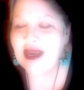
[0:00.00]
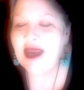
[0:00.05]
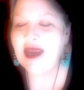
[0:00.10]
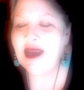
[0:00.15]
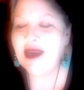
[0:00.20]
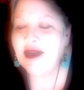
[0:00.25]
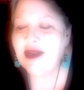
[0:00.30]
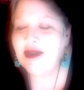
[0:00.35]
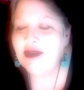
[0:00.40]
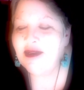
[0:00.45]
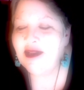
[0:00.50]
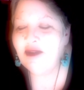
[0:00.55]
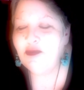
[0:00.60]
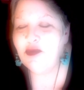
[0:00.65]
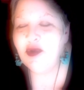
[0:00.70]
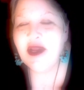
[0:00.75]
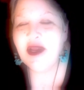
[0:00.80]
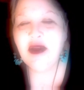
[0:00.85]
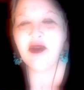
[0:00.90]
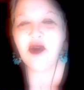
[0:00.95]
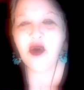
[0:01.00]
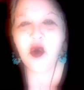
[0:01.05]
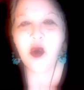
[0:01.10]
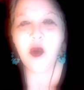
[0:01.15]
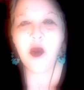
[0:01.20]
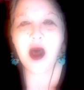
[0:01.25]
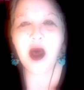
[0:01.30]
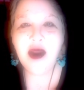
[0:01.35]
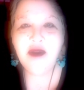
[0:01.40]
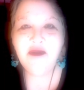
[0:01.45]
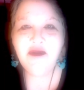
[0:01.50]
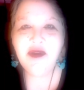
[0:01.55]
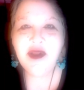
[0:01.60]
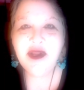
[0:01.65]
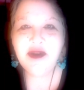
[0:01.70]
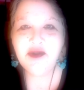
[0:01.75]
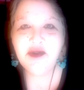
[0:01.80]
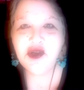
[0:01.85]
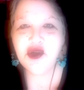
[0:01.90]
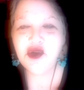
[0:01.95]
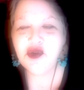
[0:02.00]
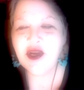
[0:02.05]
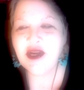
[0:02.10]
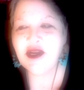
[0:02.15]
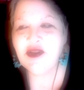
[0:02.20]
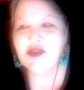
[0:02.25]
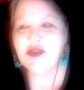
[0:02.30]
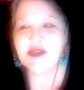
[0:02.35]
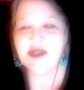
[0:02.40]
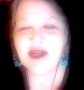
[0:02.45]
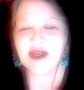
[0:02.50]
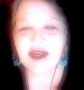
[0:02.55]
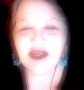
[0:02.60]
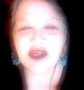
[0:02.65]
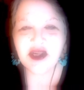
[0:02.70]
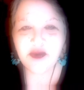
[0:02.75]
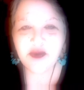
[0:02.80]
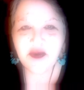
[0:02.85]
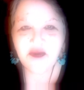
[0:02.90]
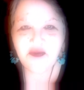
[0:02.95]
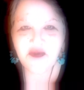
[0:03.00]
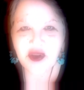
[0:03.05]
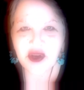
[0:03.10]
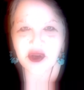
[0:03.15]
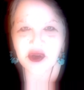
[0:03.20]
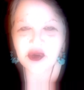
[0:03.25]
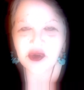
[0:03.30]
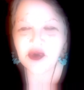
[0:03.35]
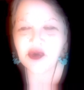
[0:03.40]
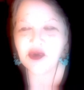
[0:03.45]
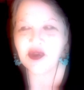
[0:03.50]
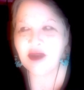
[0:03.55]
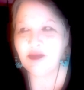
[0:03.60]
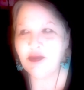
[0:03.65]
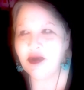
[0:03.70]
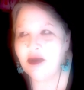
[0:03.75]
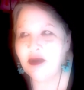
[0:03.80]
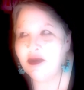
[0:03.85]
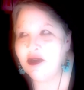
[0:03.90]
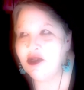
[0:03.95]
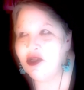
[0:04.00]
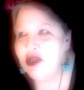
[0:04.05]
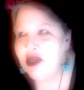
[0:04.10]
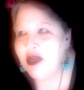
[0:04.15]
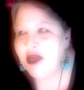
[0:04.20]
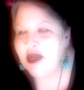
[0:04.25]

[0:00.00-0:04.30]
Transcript: And they put out a whole lot of literature. They do the Snake Nation Review. They publish,